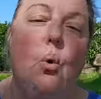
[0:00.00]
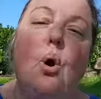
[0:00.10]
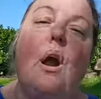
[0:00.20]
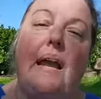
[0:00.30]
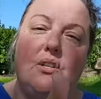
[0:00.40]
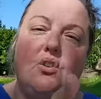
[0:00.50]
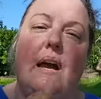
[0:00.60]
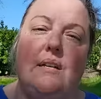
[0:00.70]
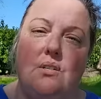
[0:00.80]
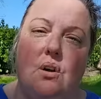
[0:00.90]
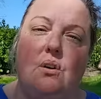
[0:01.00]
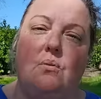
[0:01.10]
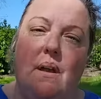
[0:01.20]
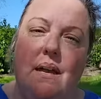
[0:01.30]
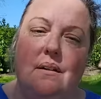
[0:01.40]
or I could try to turn
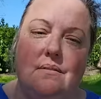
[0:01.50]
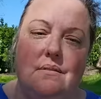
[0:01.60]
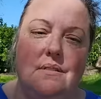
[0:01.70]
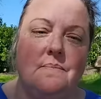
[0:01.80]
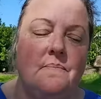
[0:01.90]
around.